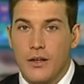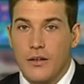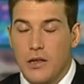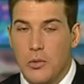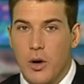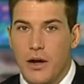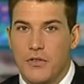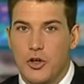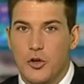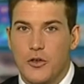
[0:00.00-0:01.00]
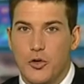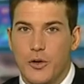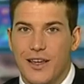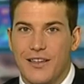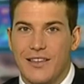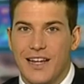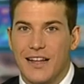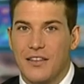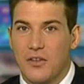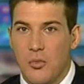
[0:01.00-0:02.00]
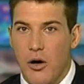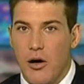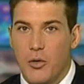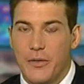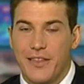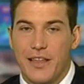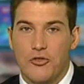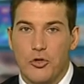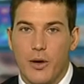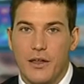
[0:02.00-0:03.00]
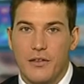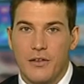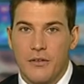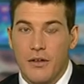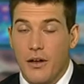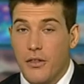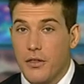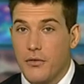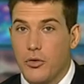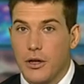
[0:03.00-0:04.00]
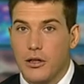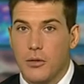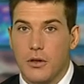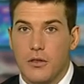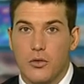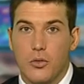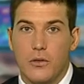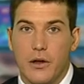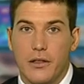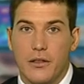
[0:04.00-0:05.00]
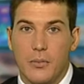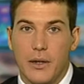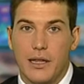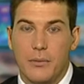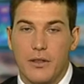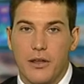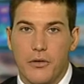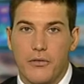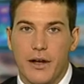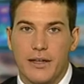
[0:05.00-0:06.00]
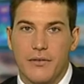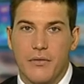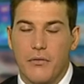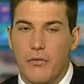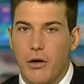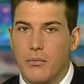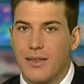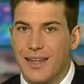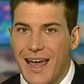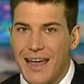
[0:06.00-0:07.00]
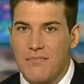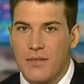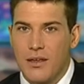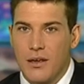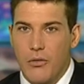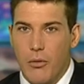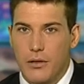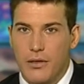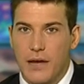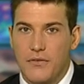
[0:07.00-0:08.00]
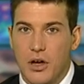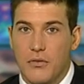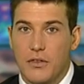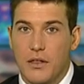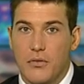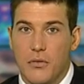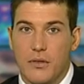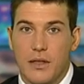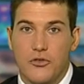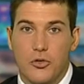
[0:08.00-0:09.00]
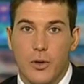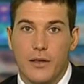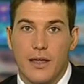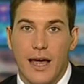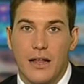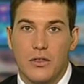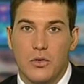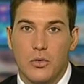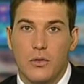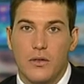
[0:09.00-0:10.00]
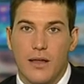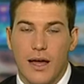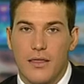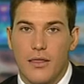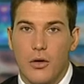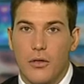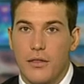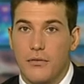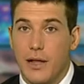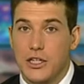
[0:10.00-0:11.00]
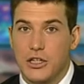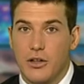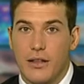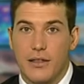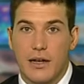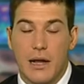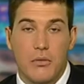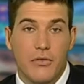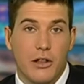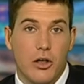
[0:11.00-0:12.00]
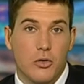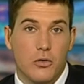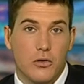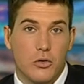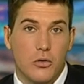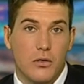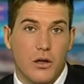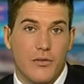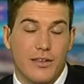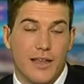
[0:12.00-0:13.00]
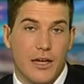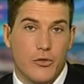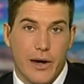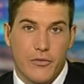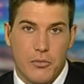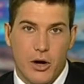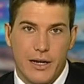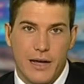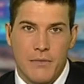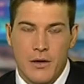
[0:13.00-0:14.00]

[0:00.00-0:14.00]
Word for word: Term 1 of the new school year starts tomorrow in the Central West, although the 40 kilometre school zone speed limits are effective from today. Road safety officers from the Central West Council say although the flashing lights at a number of our local schools serve as a great reminder,